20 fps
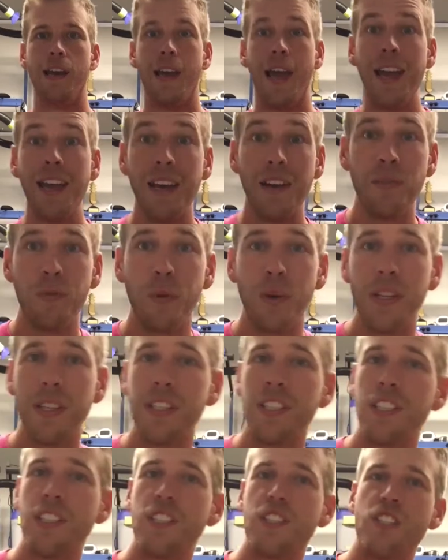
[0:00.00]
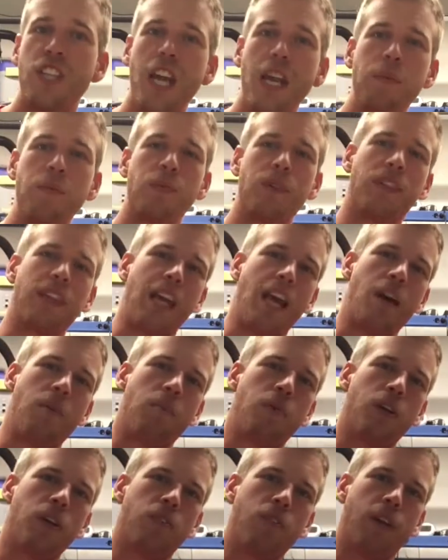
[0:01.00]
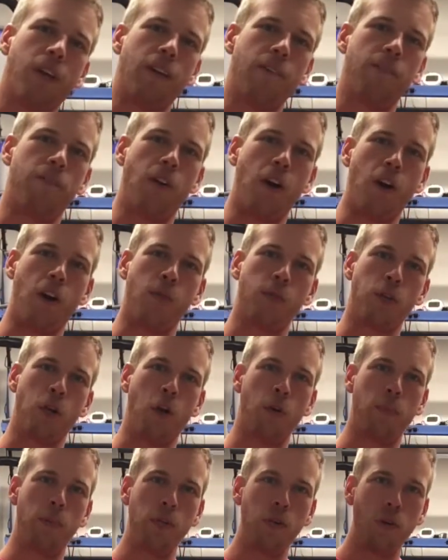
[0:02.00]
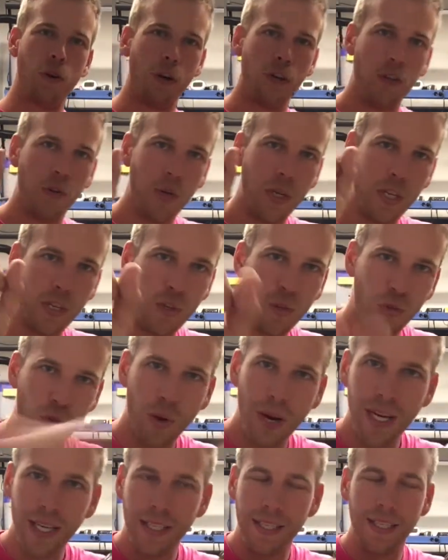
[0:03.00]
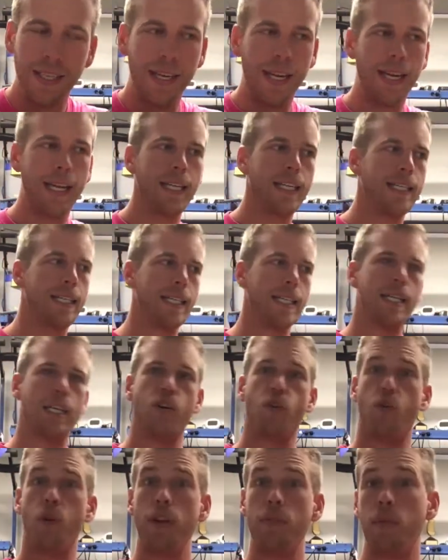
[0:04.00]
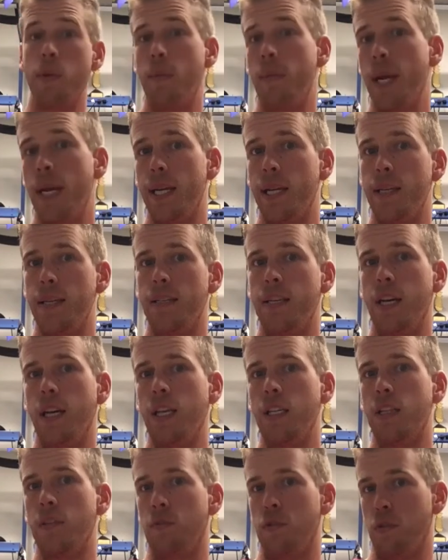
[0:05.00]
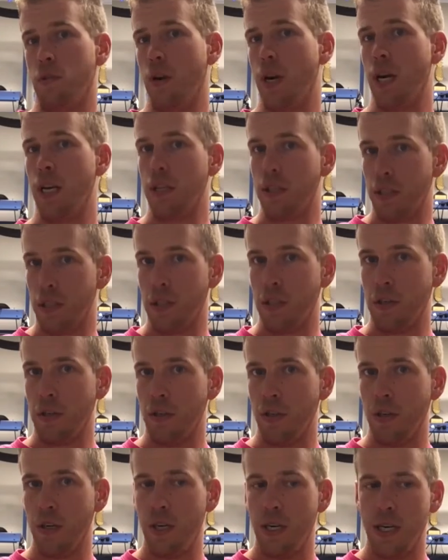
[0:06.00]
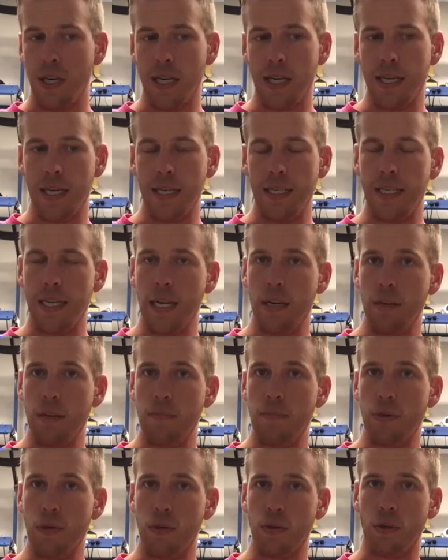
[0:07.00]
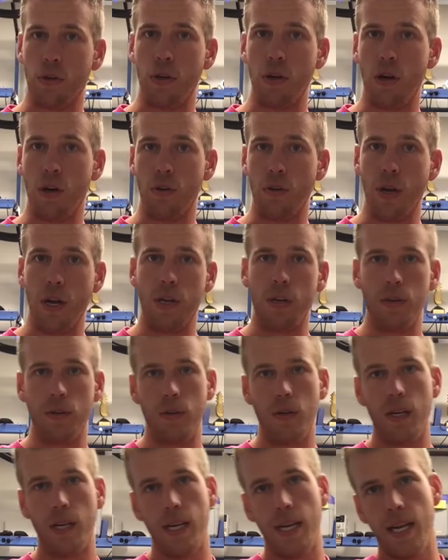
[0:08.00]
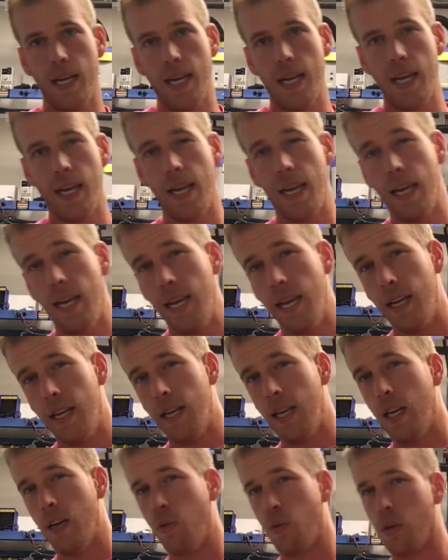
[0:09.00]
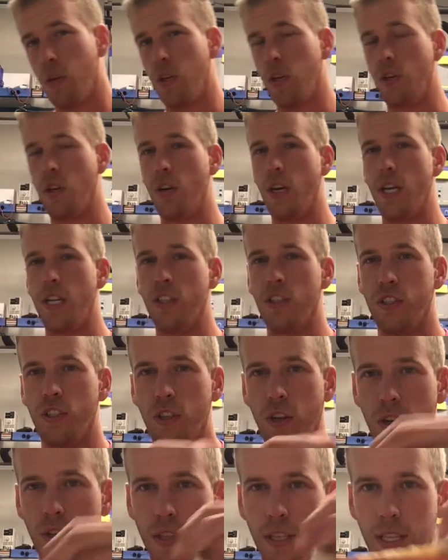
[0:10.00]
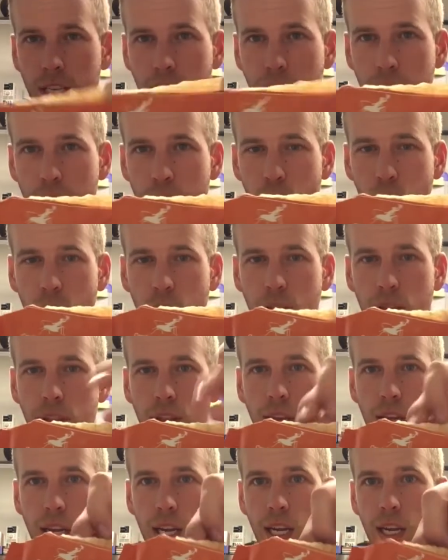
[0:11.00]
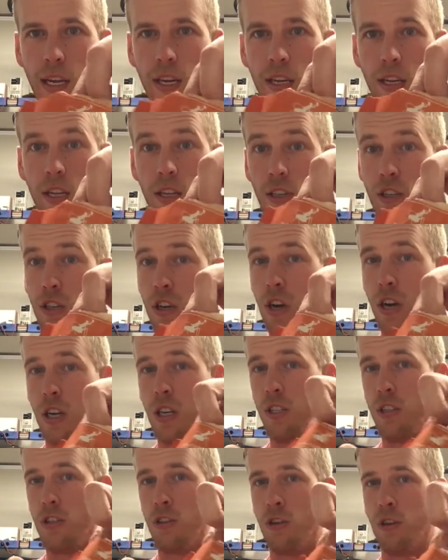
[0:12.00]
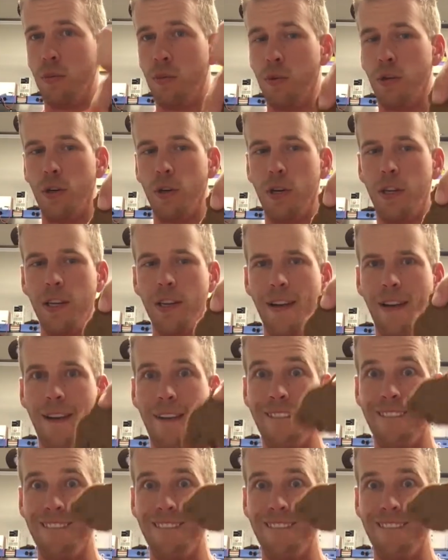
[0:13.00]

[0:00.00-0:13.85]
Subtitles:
Hey everyone, this is James with Cowboy Cricket Farms. Hope you are doing great today. We've been making tons of strides here down in Boulder, Colorado. And we're gonna go ahead and start the day with a chocolate chirp cookie.